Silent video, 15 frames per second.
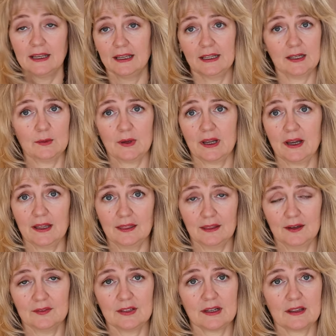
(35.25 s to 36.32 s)
Anyway, I
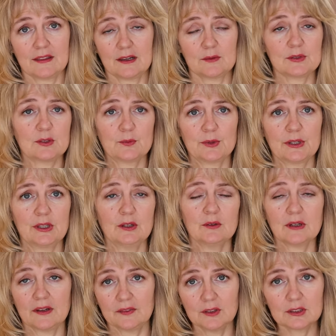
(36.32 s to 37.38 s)
loved it. I thought it was super
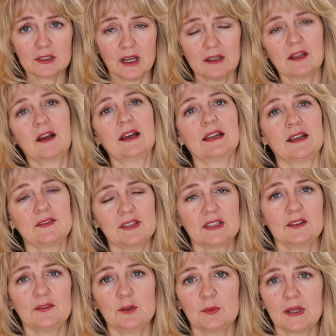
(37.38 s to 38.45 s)
cute. I've looked online. I've seen
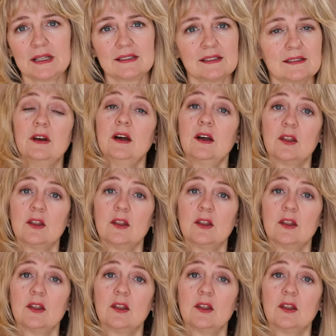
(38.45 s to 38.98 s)
a few places.